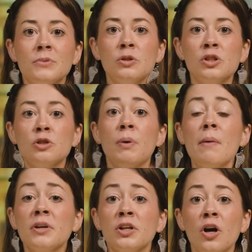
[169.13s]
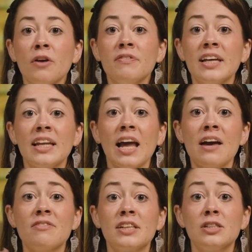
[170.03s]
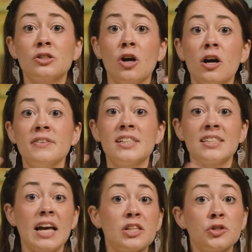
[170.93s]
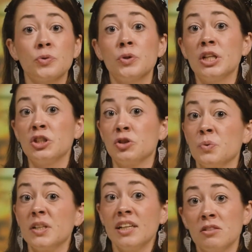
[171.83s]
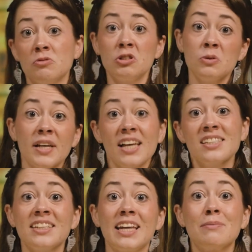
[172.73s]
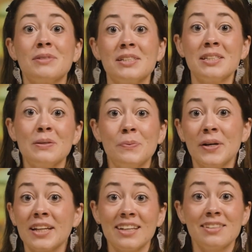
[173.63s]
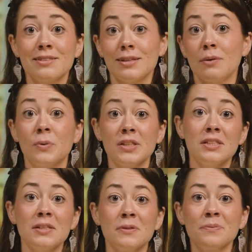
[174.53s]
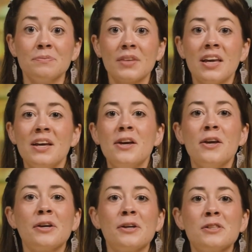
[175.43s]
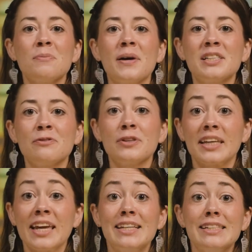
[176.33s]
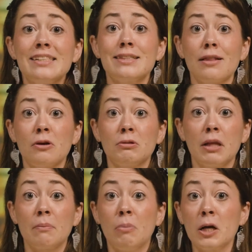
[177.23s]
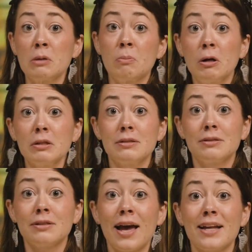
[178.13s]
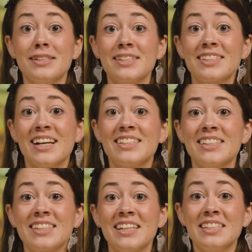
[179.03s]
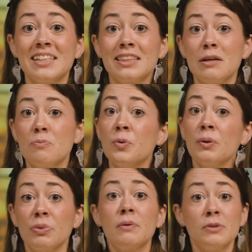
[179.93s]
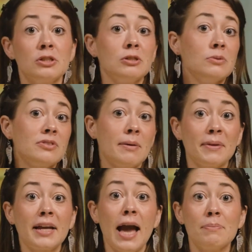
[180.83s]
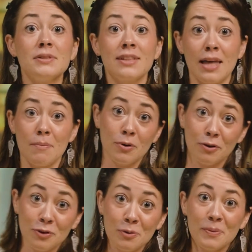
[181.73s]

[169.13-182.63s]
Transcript: You could do pumpkin carving and have kids carve a disaster or an injury and do a guessing game to see what it is and what to do. You could also buy different candies that look like body parts and discuss as kids eat them what they would do if something happened to that part of their